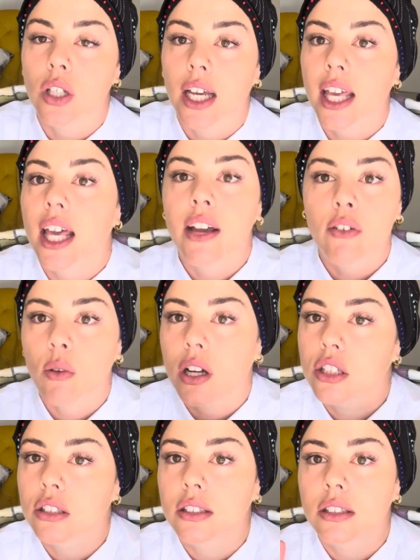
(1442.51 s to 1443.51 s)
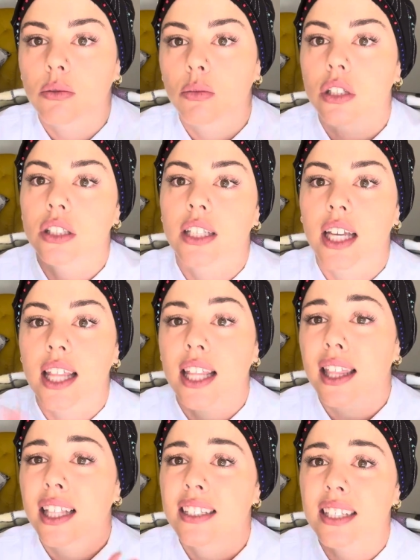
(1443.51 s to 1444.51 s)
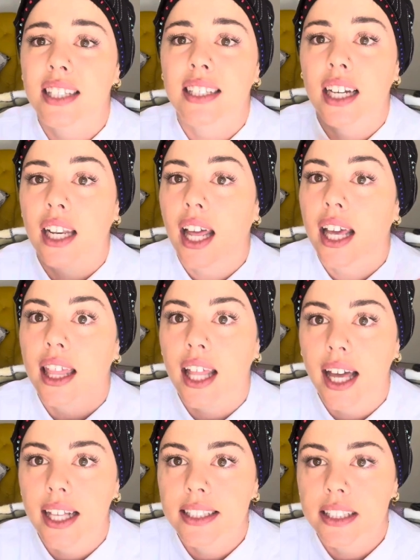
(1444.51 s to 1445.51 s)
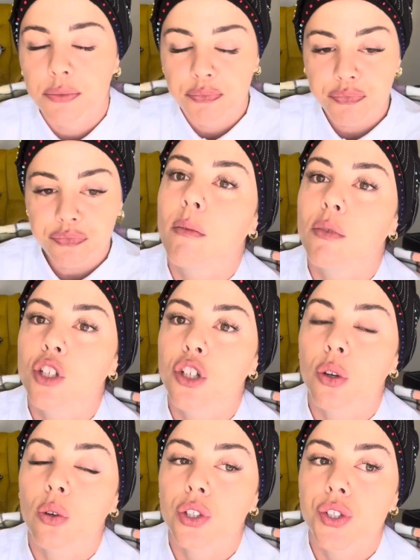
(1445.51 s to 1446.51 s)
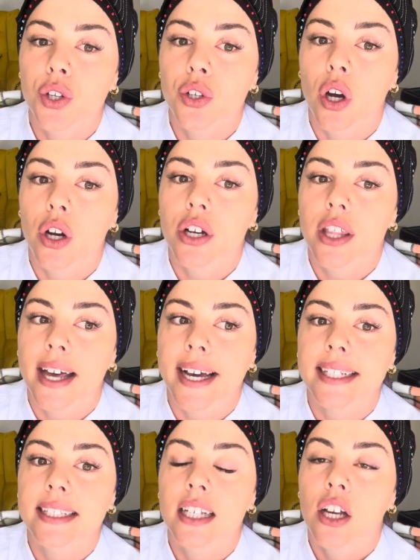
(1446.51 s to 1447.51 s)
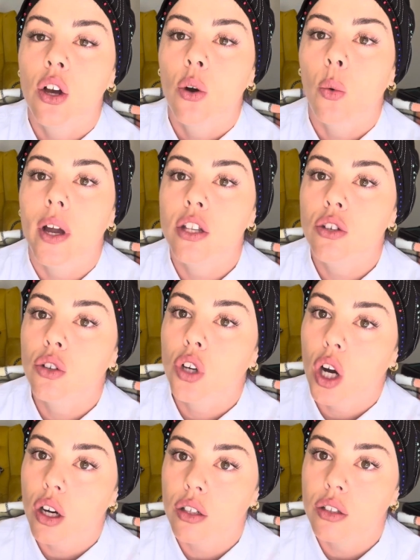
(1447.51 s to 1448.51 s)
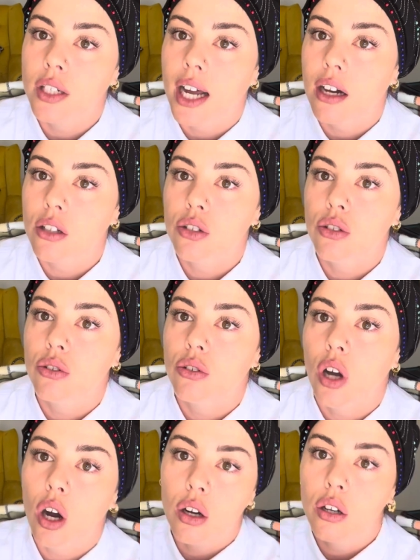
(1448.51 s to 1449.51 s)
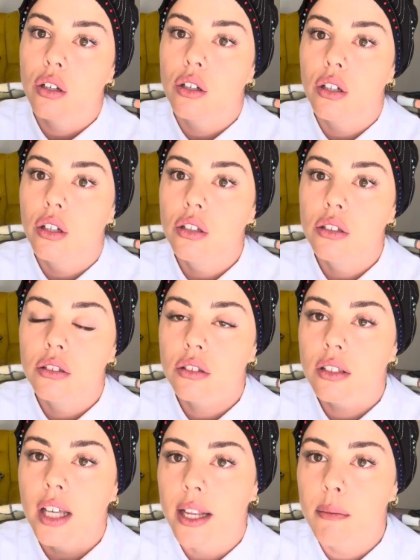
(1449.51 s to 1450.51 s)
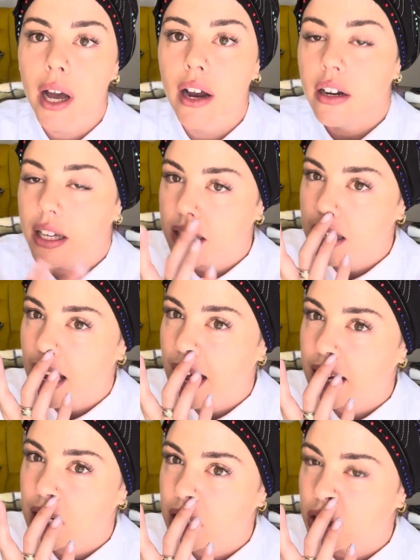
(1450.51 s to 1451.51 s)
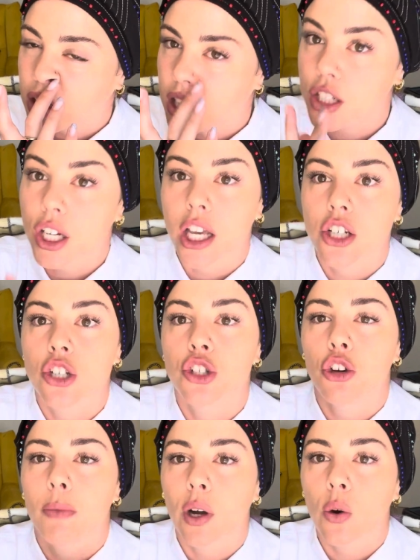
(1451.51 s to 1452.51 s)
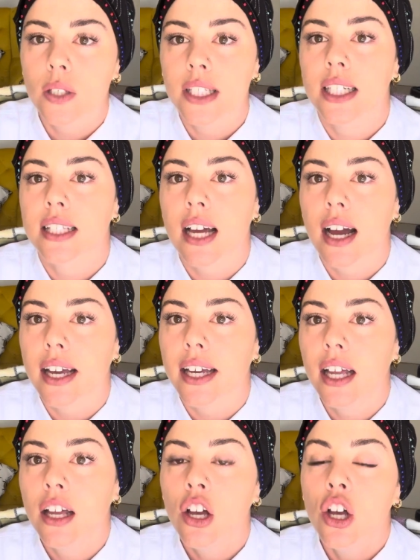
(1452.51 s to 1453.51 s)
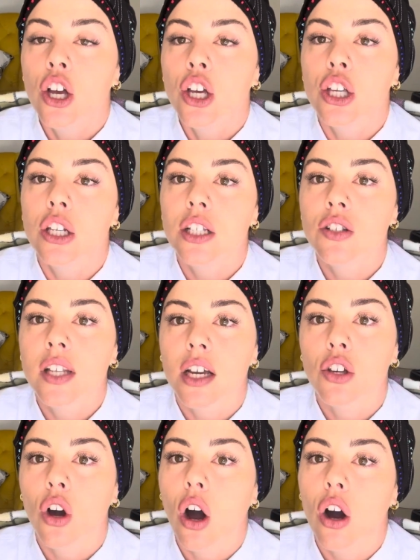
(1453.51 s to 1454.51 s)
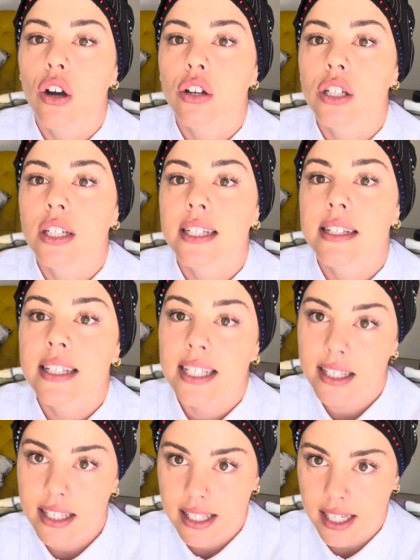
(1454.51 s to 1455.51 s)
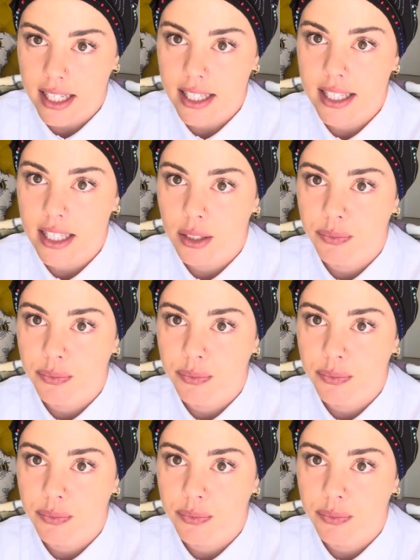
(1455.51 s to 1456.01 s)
Like, everyone just works together and things get done like that. You should also know that when you go now to go get married and you're going to change into your Makoti attire, you need to take your own tea set.